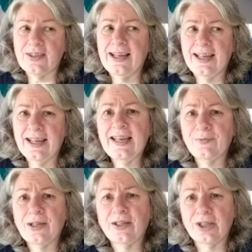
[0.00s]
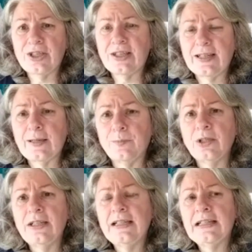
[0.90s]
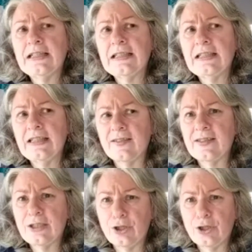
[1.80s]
And I have a hard time listening